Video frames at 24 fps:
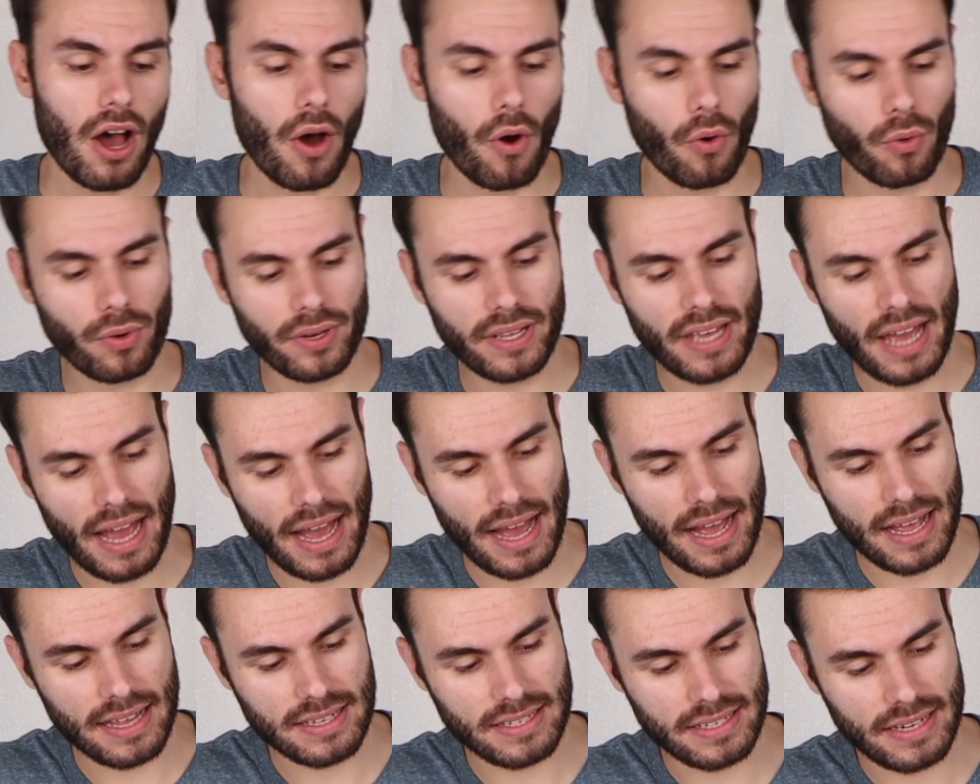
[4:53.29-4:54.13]
only has
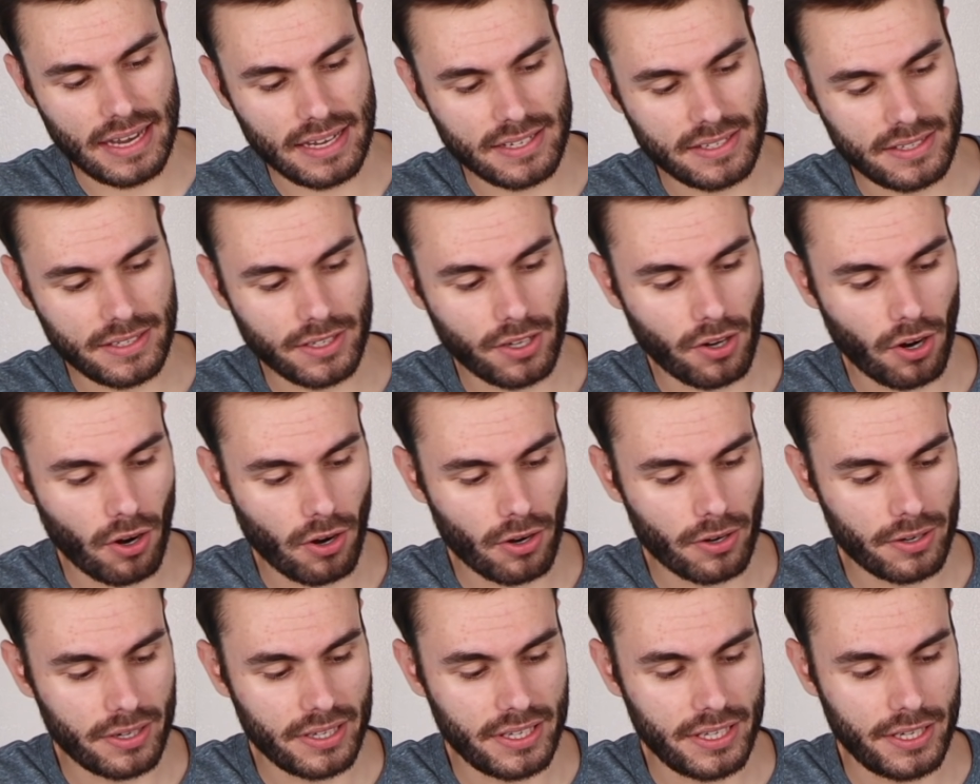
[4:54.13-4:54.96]
has an SD
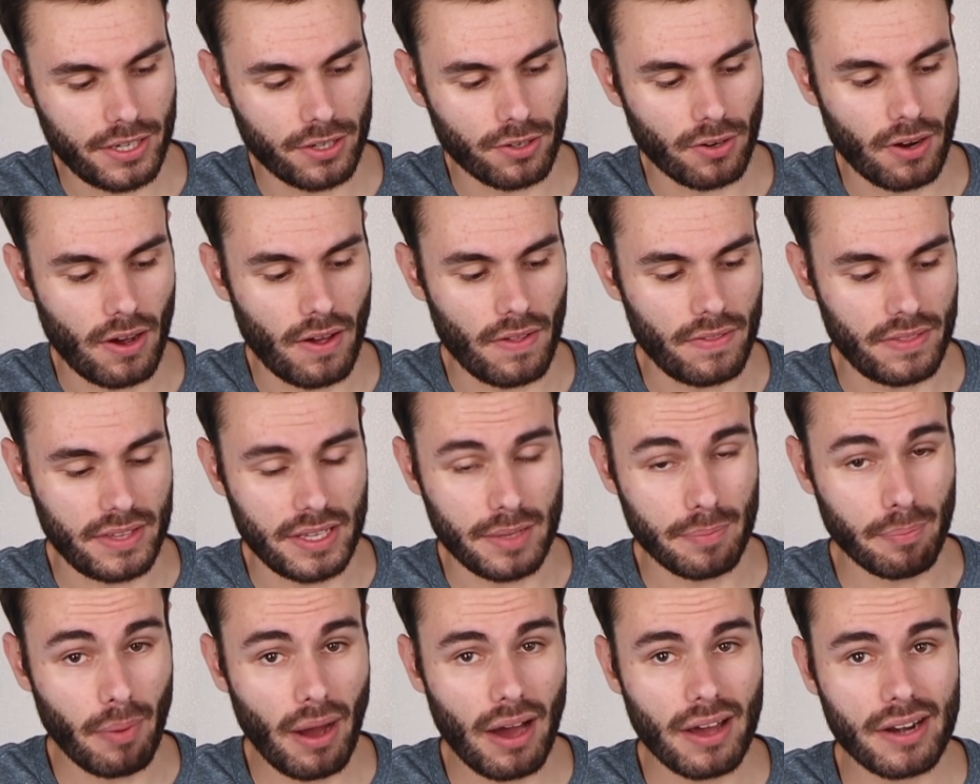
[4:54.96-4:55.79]
card here on
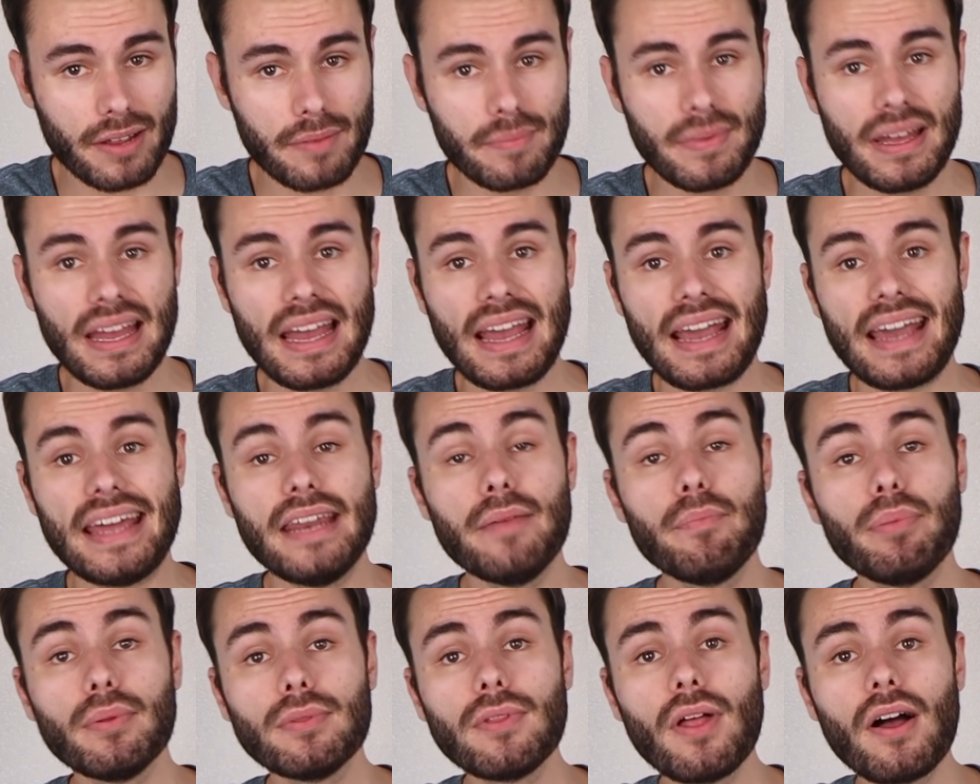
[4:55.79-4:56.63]
the bottom, and
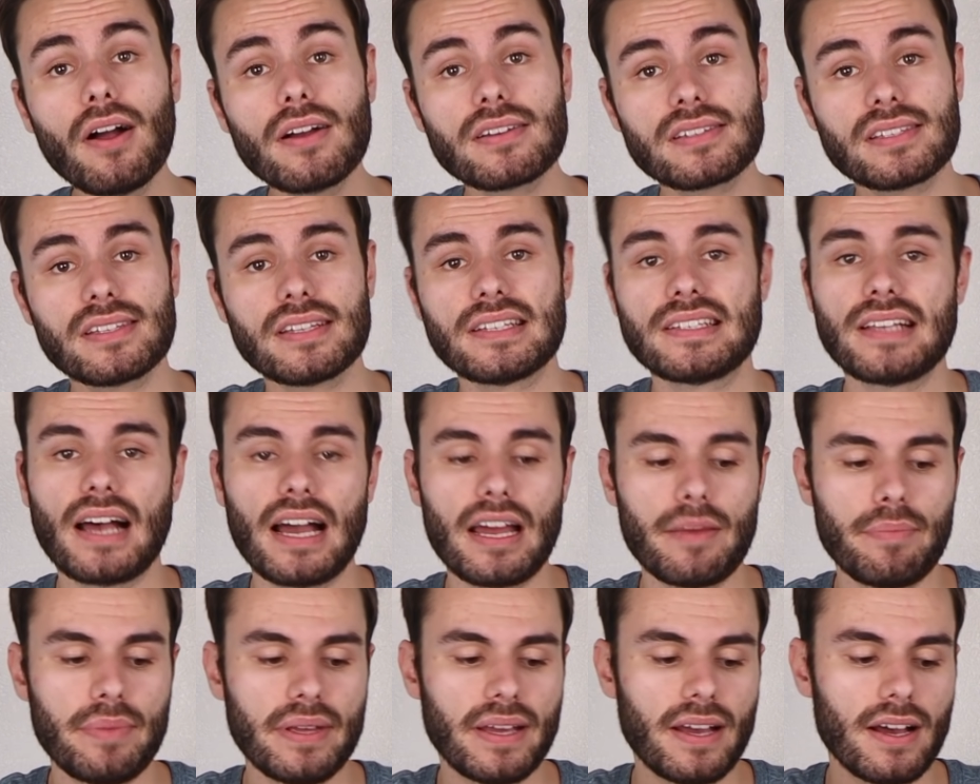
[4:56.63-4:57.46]
it belongs on the
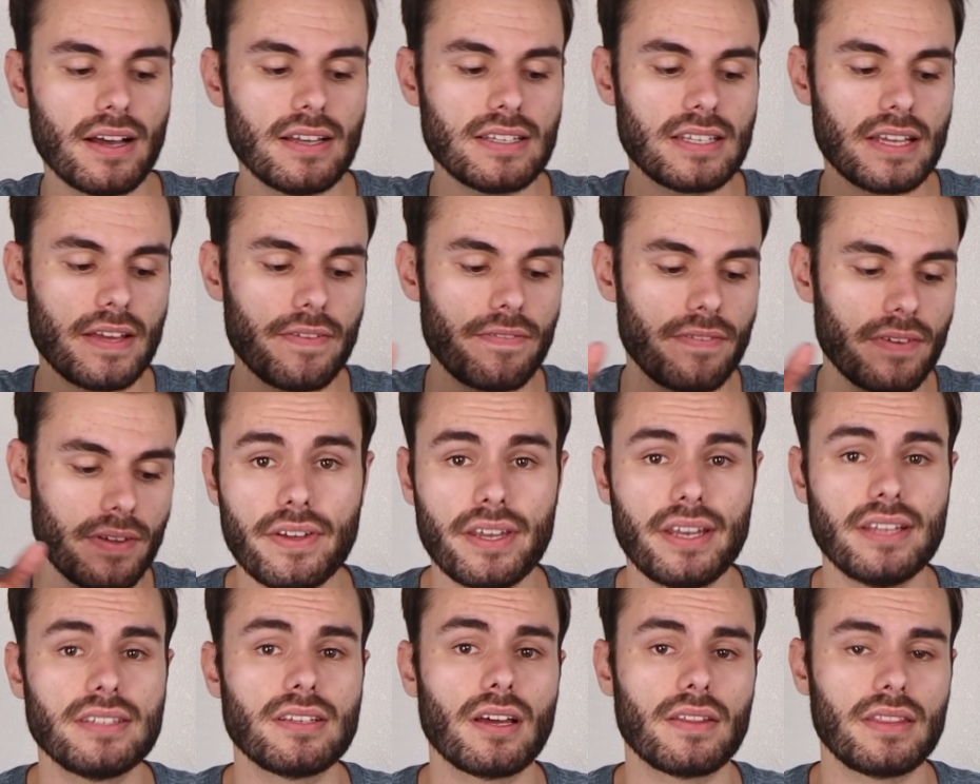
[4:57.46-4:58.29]
side because if
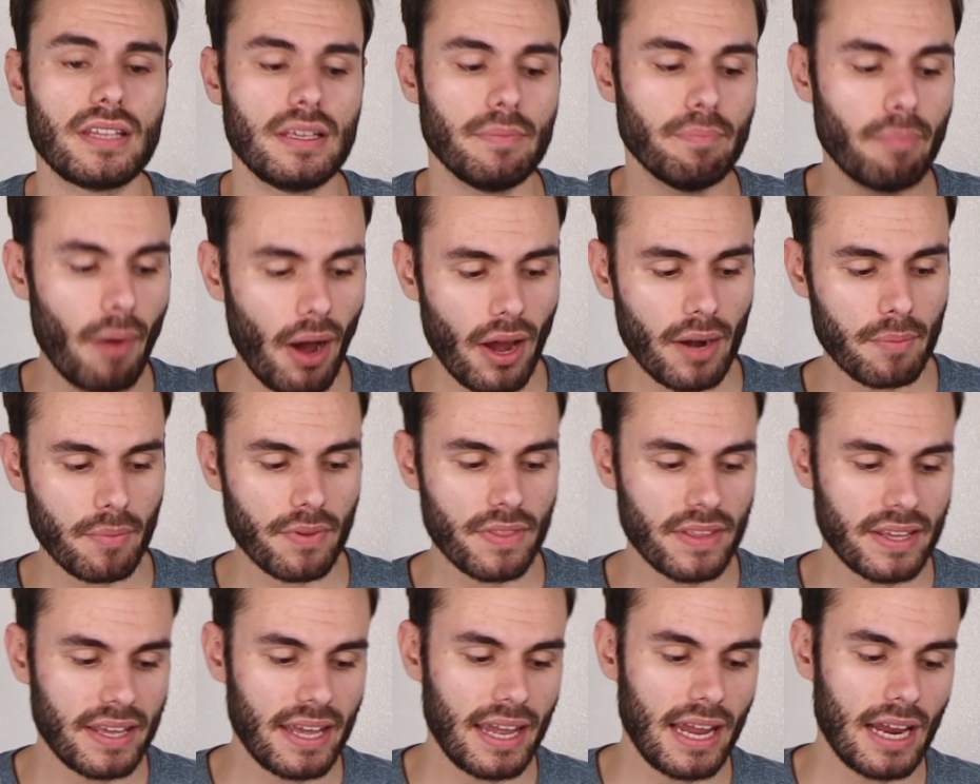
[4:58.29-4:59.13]
it is on the bottom
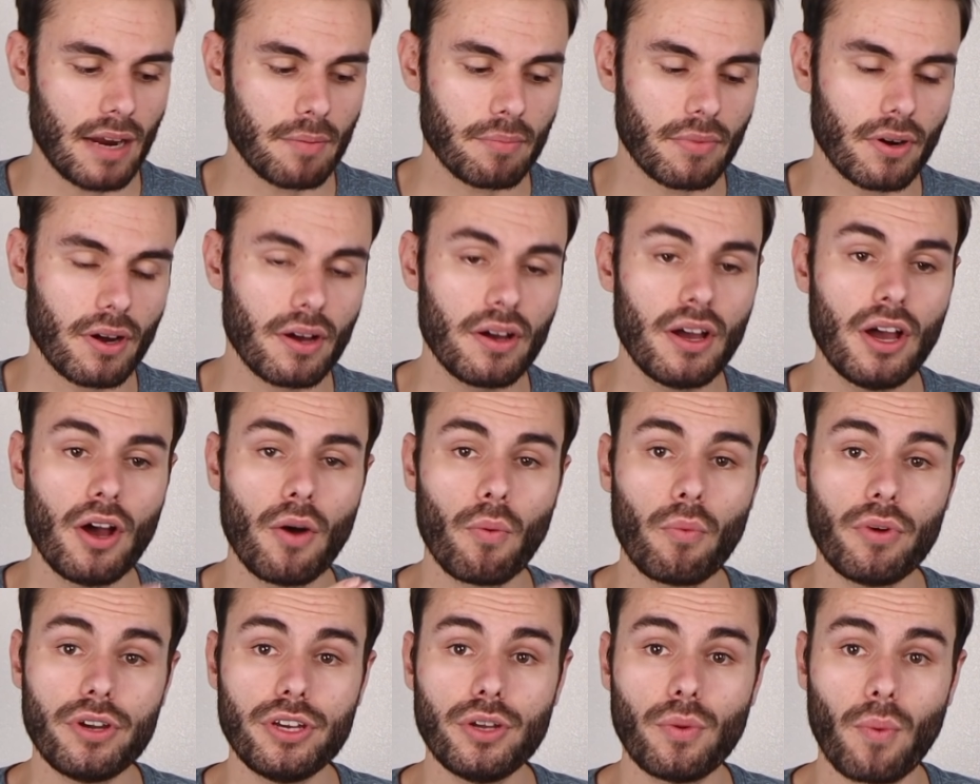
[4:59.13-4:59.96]
of the camera,
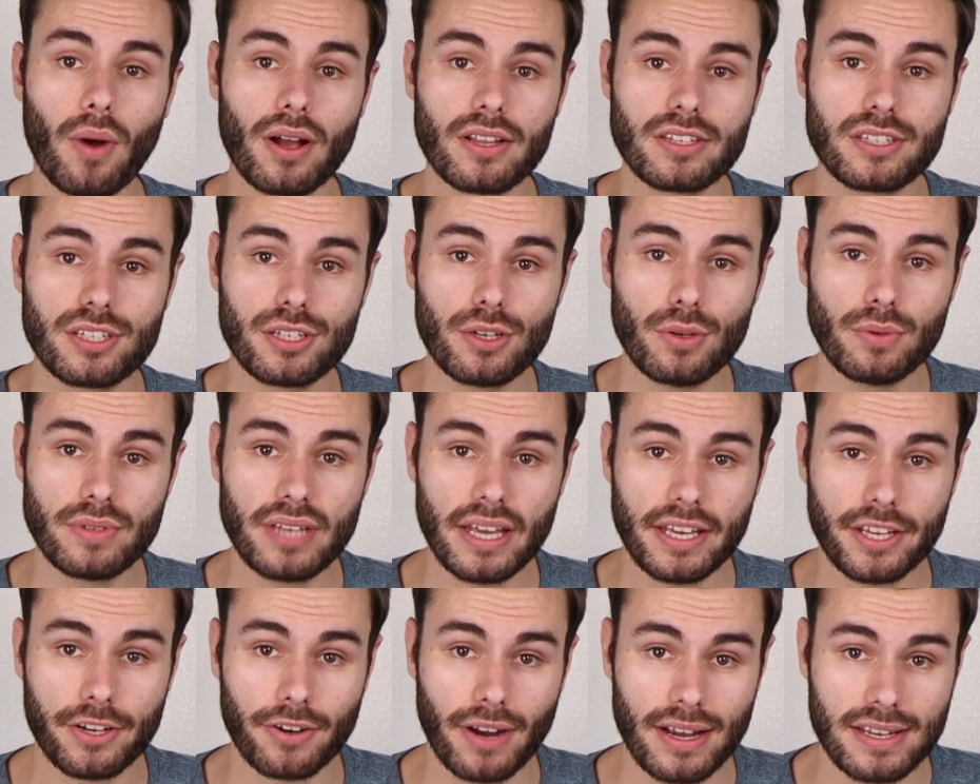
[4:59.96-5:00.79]
when you want to
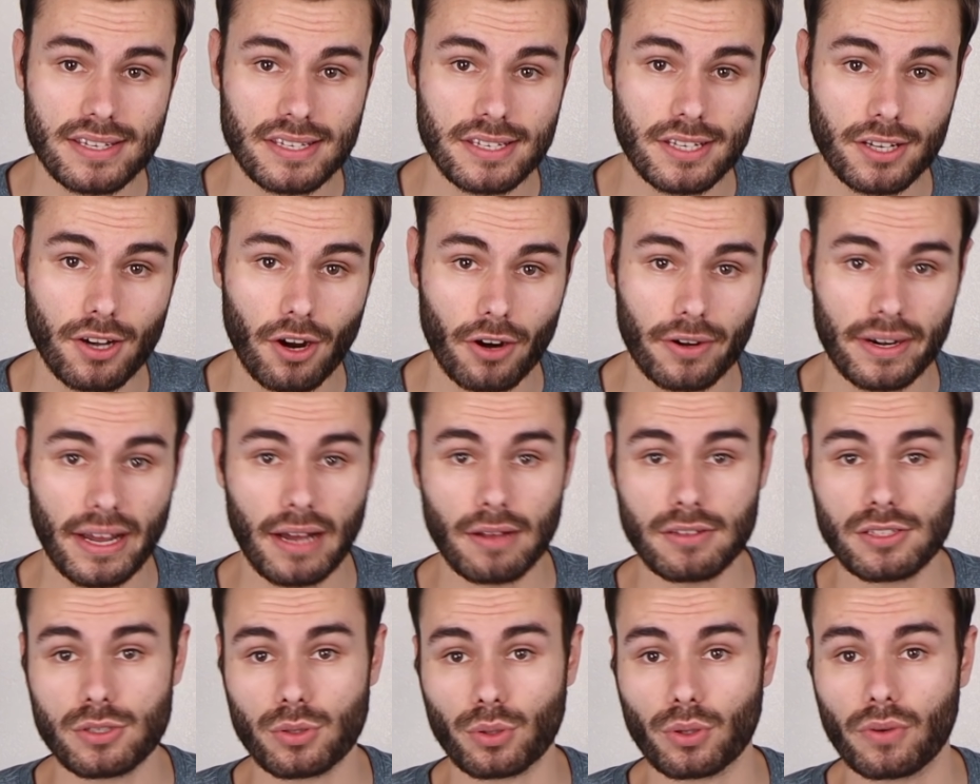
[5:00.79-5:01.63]
take your SD card
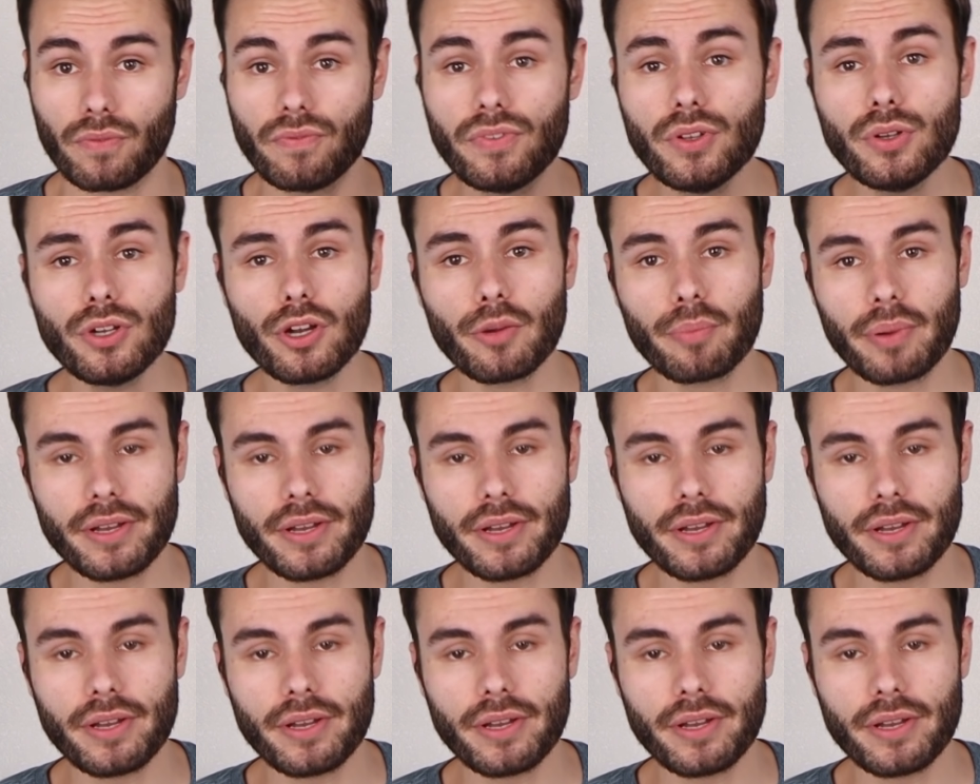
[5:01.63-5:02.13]
out to review your